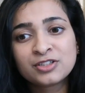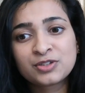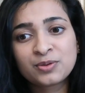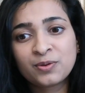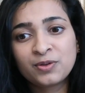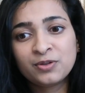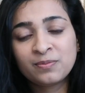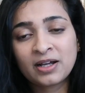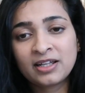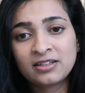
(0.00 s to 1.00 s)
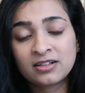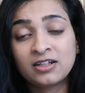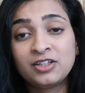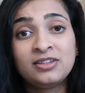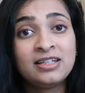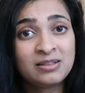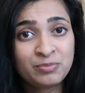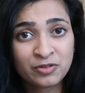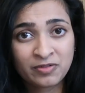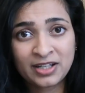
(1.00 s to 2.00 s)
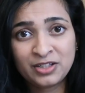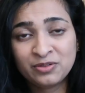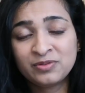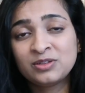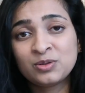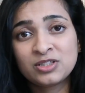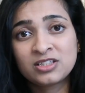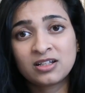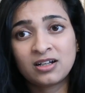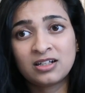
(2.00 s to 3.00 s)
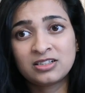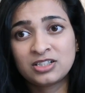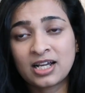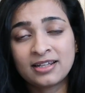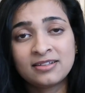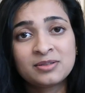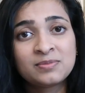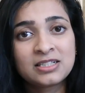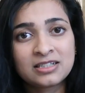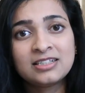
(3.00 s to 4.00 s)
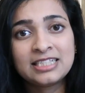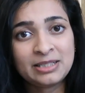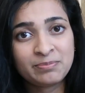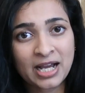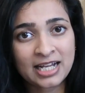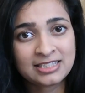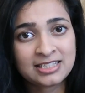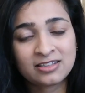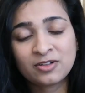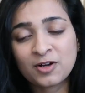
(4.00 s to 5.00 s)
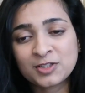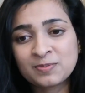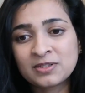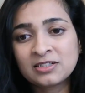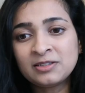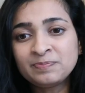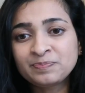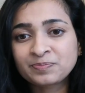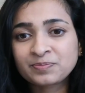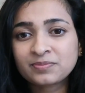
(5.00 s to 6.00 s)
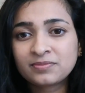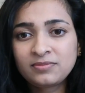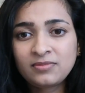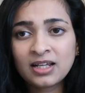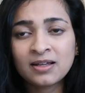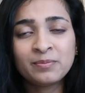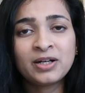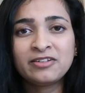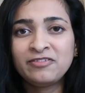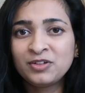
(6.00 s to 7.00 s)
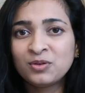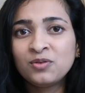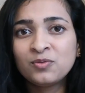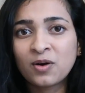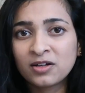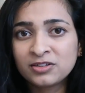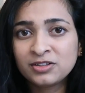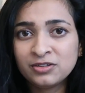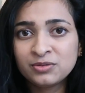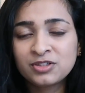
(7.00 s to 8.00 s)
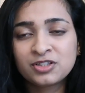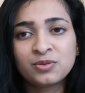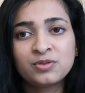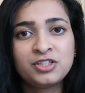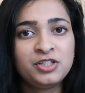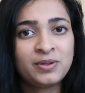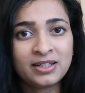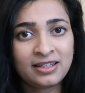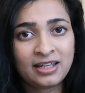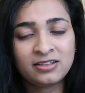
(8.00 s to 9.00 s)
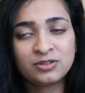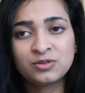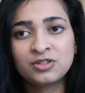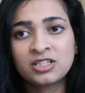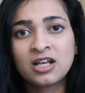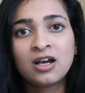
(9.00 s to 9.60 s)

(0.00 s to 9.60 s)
So you might, they'll provide you with those giant maternity pads at the hospital. But if you don't want to use those, you can take those